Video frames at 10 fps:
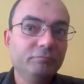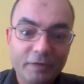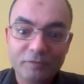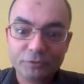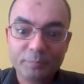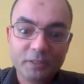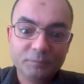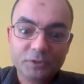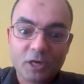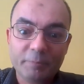Fediverse
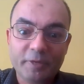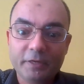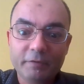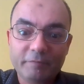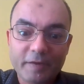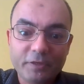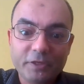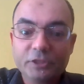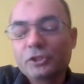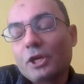becomes common in five
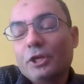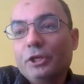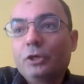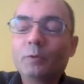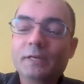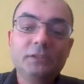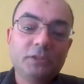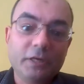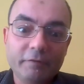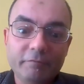years, you don't want to
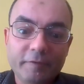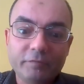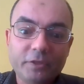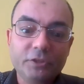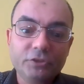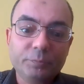start in five years.